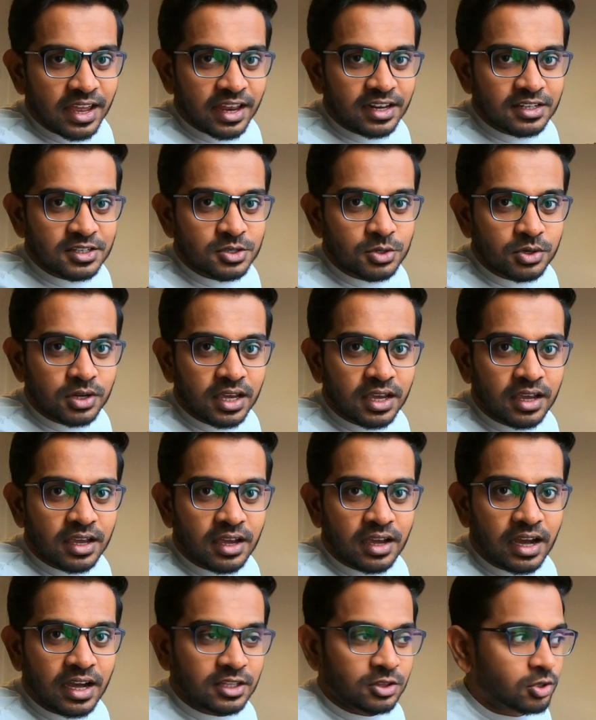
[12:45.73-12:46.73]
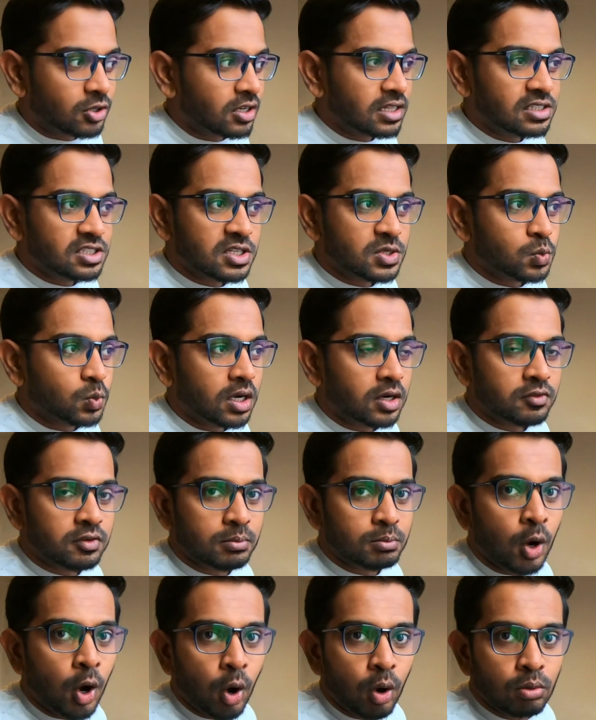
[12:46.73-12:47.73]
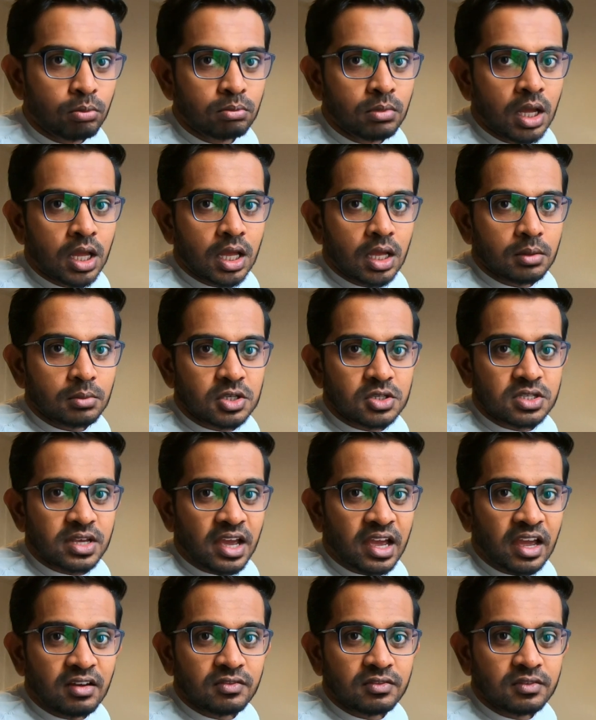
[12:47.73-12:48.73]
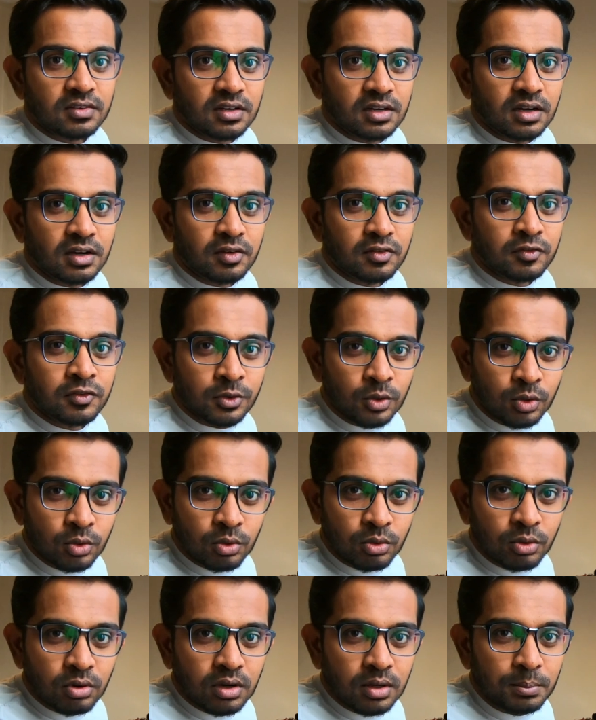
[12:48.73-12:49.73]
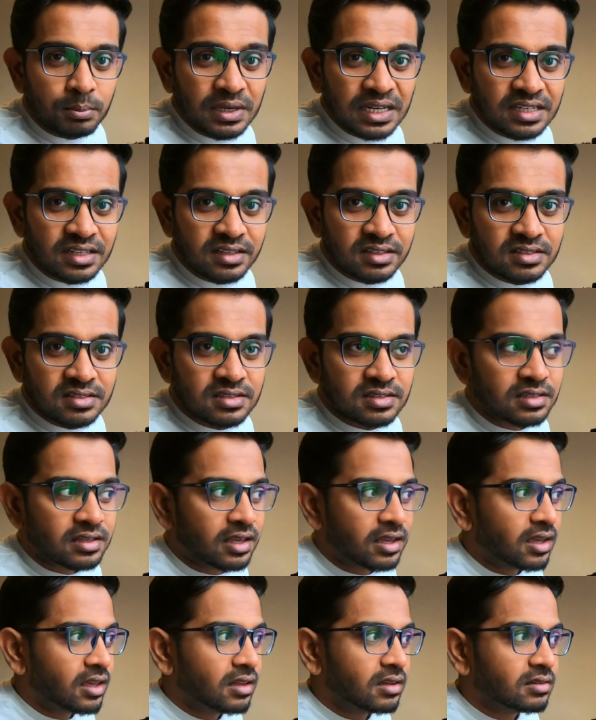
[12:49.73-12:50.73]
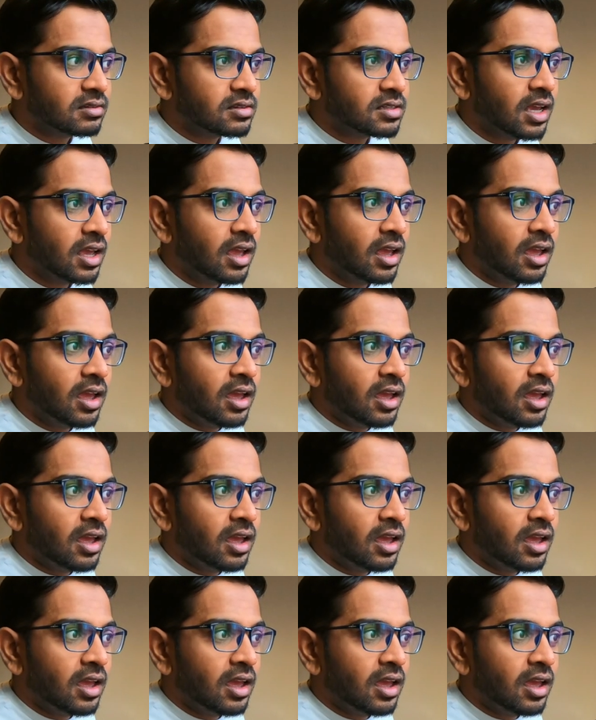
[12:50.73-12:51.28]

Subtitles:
and today I thought I'll just work from home because I have a few meetings, and